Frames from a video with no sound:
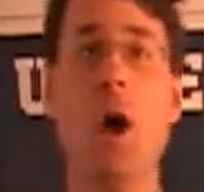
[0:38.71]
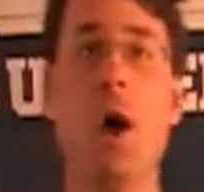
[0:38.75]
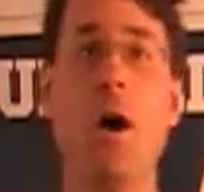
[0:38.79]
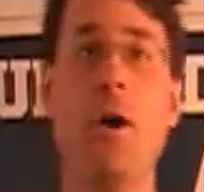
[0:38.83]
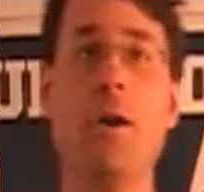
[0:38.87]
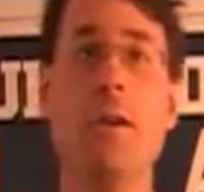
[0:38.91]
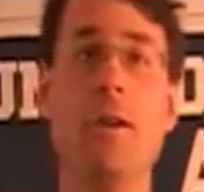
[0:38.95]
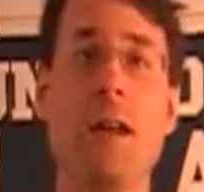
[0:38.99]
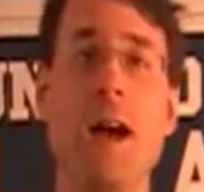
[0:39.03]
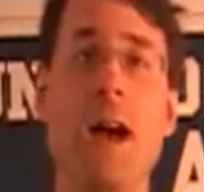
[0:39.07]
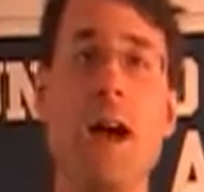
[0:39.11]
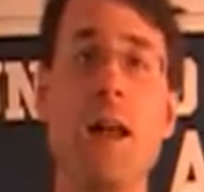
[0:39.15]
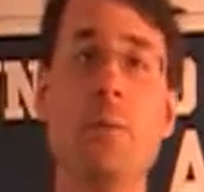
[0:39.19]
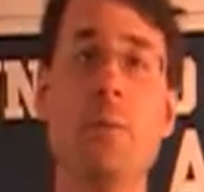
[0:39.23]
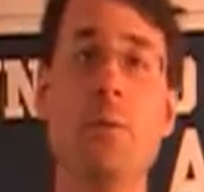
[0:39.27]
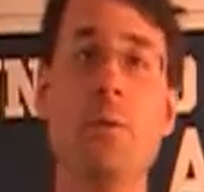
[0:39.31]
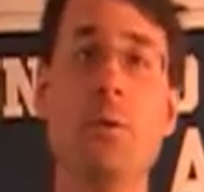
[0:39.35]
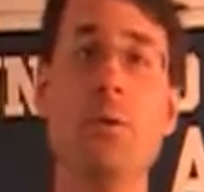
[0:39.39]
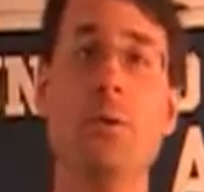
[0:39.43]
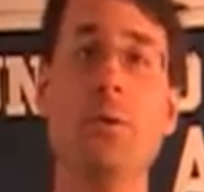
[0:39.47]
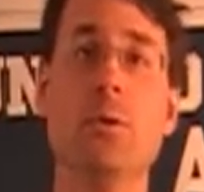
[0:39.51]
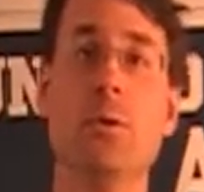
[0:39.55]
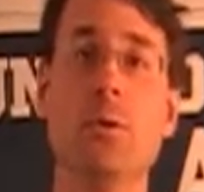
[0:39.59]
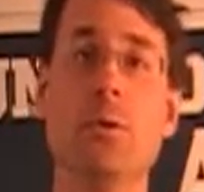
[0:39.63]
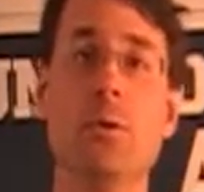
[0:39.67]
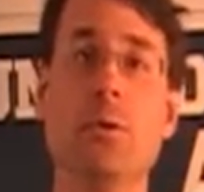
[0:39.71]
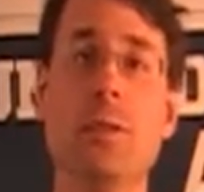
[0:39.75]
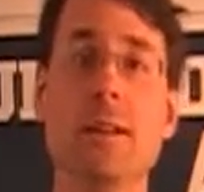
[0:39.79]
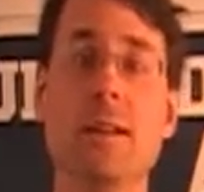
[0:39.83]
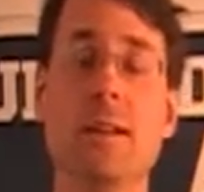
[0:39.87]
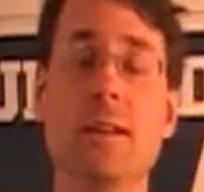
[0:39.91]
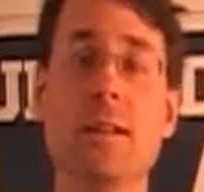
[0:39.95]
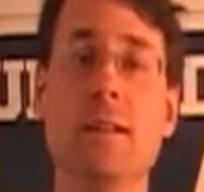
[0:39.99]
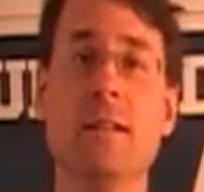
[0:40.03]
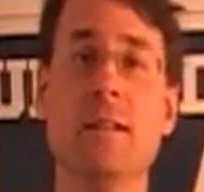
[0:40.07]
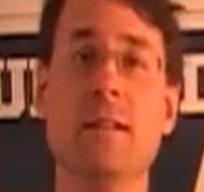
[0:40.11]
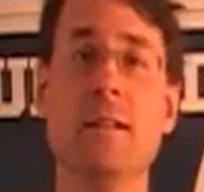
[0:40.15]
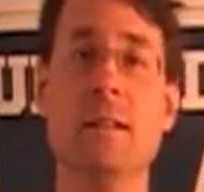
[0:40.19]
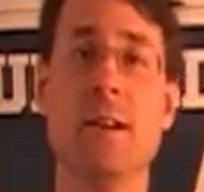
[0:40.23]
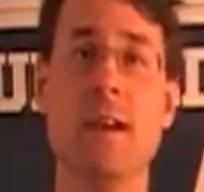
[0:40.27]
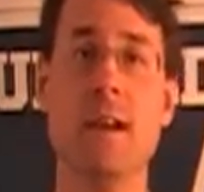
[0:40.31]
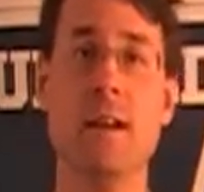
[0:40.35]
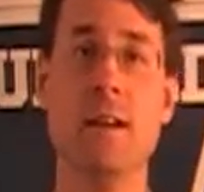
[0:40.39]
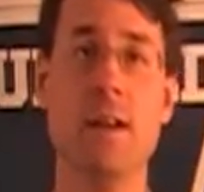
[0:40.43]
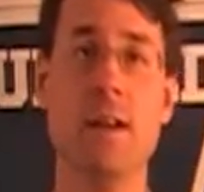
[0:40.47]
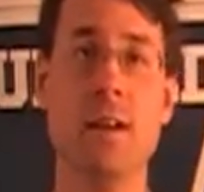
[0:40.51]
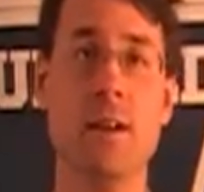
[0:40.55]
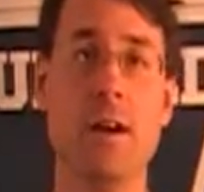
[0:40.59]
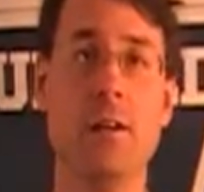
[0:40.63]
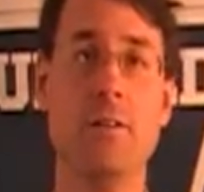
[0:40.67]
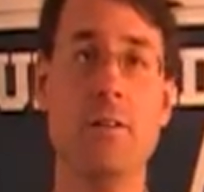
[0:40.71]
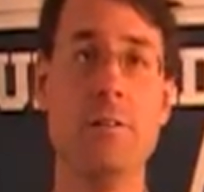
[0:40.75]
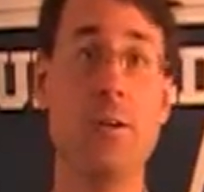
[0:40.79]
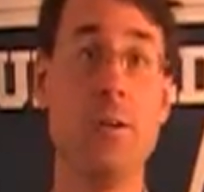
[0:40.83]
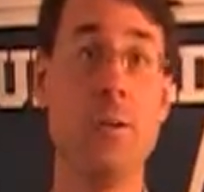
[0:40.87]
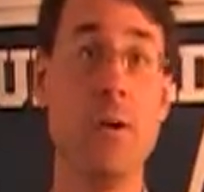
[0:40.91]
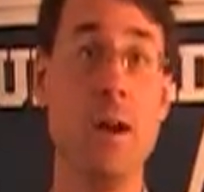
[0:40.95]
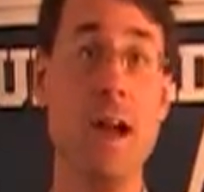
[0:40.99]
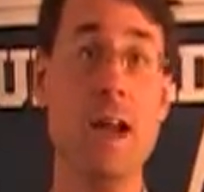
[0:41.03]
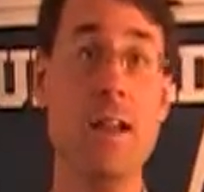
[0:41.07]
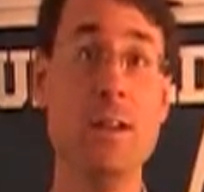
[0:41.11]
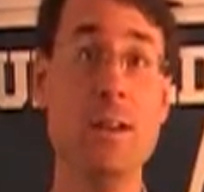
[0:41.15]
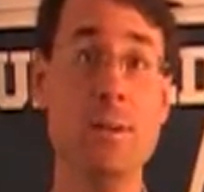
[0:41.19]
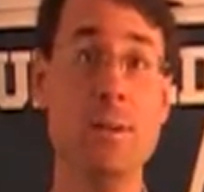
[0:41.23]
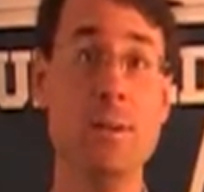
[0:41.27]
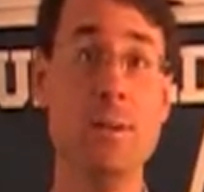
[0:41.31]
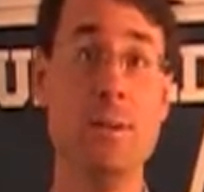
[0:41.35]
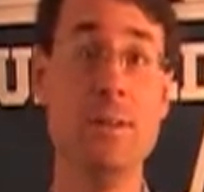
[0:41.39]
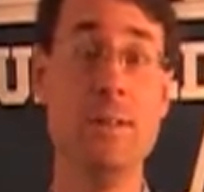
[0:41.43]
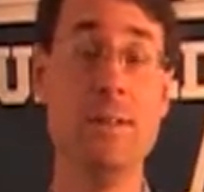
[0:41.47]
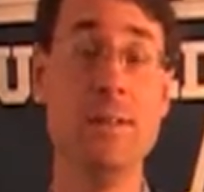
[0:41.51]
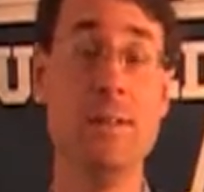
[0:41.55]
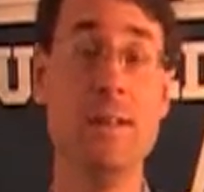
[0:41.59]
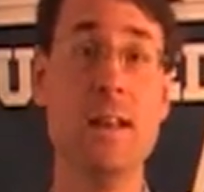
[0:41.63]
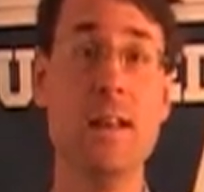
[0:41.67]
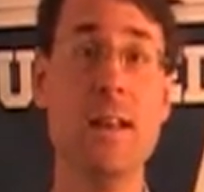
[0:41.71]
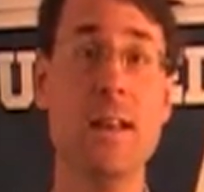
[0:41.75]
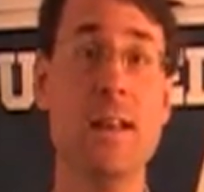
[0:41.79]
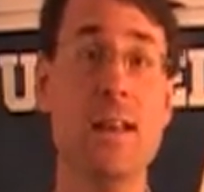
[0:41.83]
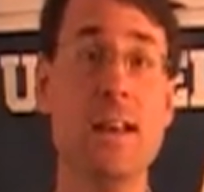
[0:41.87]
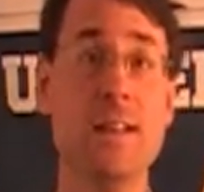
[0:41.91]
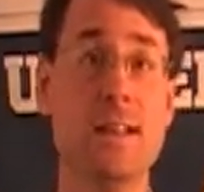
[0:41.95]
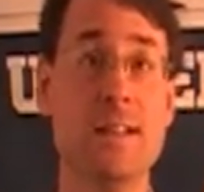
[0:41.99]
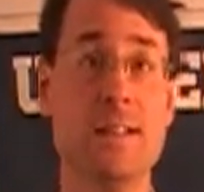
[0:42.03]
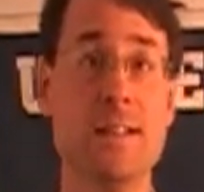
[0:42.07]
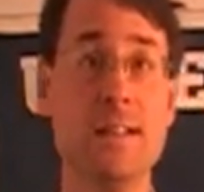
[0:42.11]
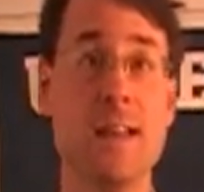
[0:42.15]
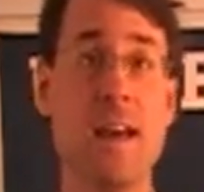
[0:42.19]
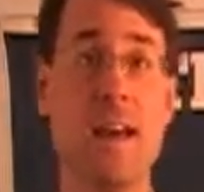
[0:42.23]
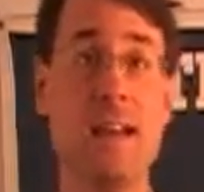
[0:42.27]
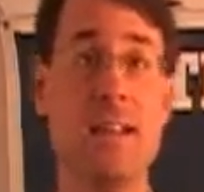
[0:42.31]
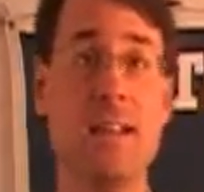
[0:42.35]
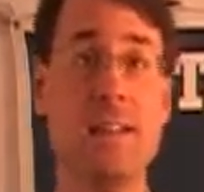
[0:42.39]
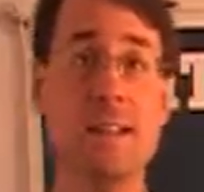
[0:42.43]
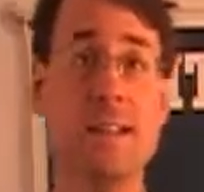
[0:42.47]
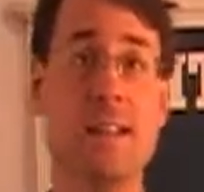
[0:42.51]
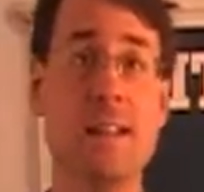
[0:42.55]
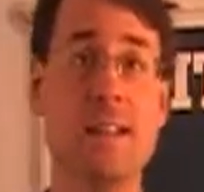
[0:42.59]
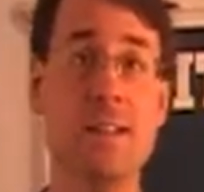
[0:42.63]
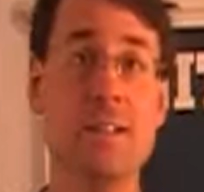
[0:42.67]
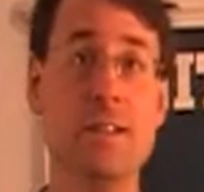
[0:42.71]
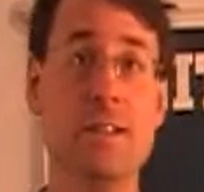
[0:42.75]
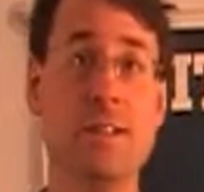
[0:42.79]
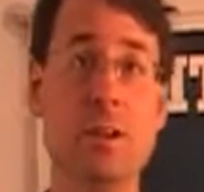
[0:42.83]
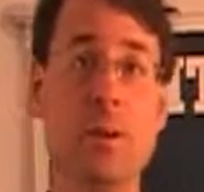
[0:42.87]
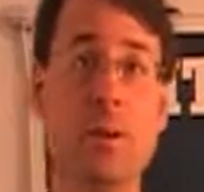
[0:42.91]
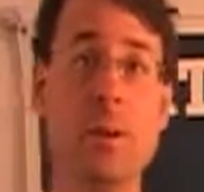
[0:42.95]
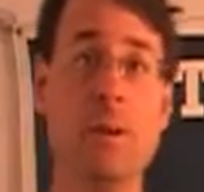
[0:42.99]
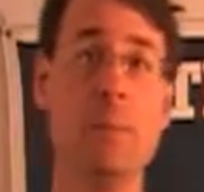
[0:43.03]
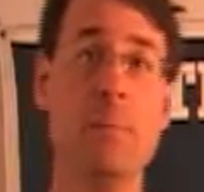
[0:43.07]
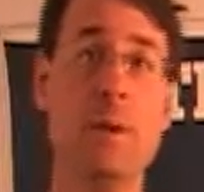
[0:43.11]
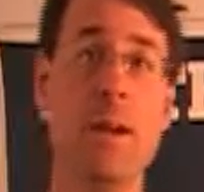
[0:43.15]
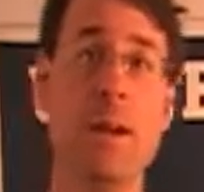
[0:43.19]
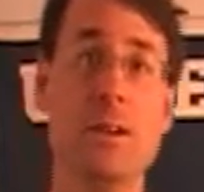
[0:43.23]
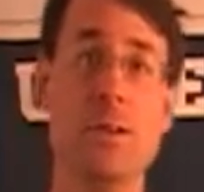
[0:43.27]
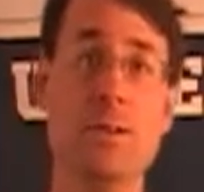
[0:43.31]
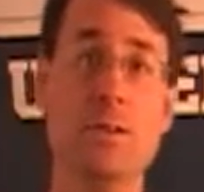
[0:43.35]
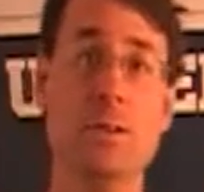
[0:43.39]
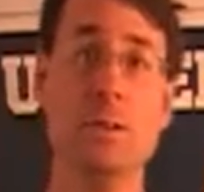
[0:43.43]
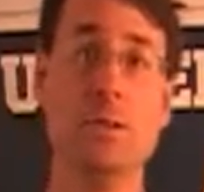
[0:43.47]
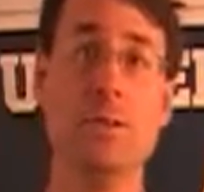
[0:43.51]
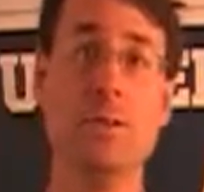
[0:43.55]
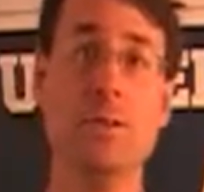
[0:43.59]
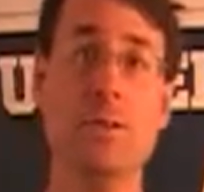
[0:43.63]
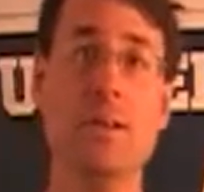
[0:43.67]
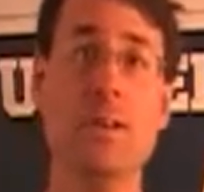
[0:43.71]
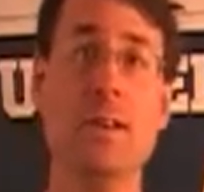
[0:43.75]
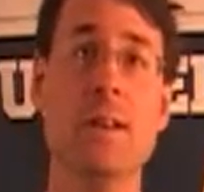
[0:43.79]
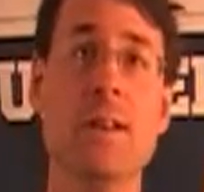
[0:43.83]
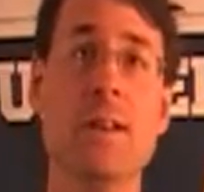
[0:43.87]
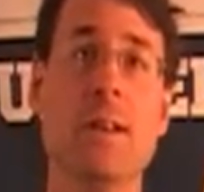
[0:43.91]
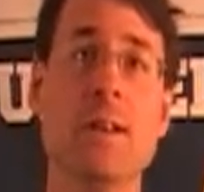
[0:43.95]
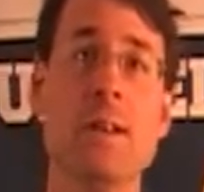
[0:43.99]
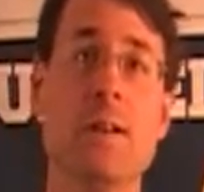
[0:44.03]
are not producing enough graduates in science and engineering majors